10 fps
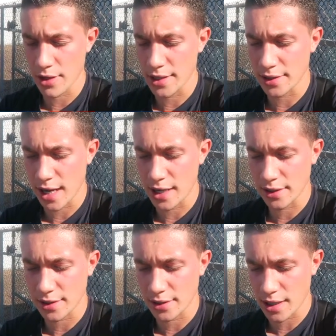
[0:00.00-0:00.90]
there is
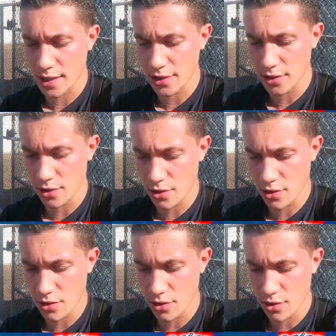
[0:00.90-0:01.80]
a
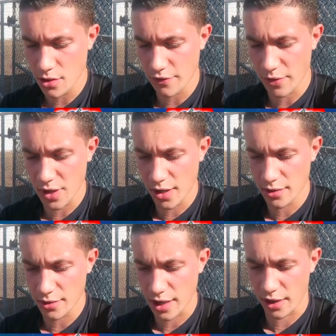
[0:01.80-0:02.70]
Scyther, if I'm
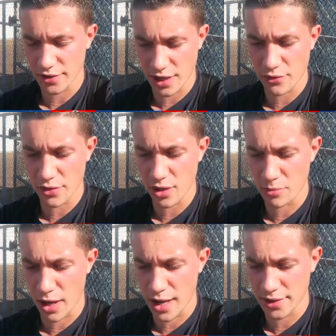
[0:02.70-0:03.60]
not, yeah, Scyther on the
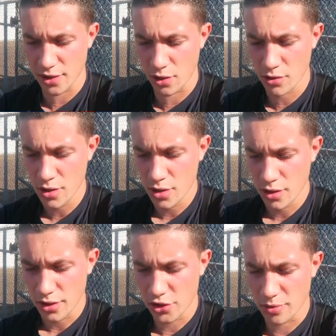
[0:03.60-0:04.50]
nearby, so
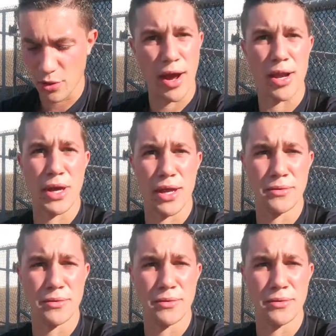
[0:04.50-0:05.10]
should be right up